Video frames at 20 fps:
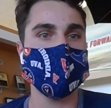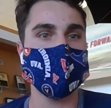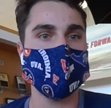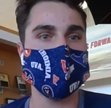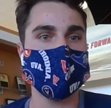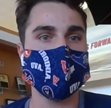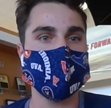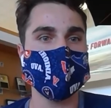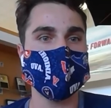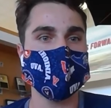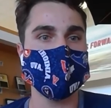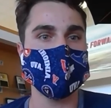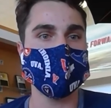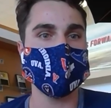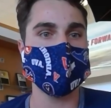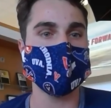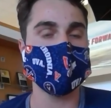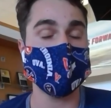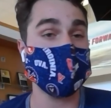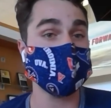
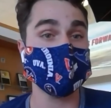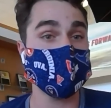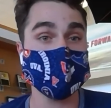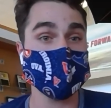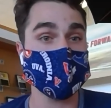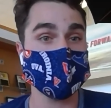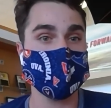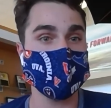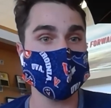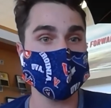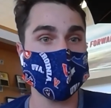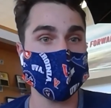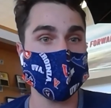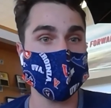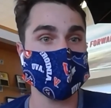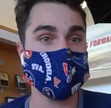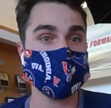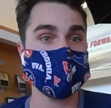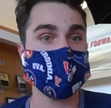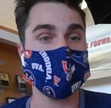That doesn't go
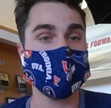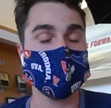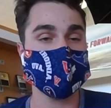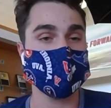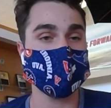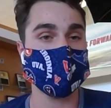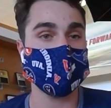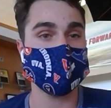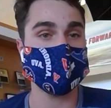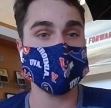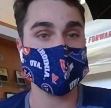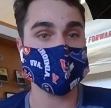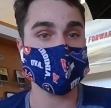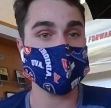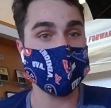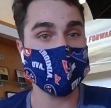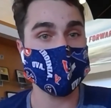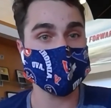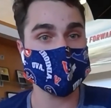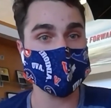away just because you're in a
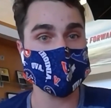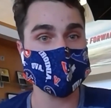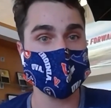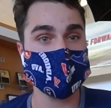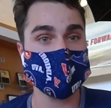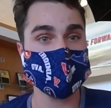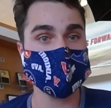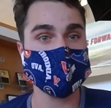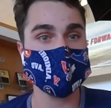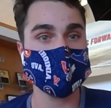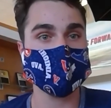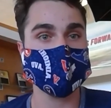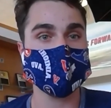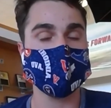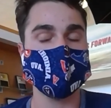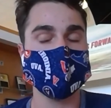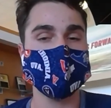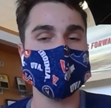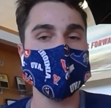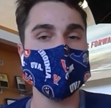technology space.
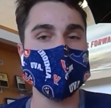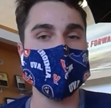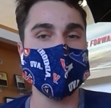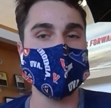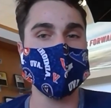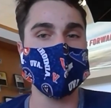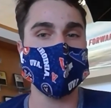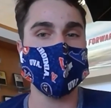So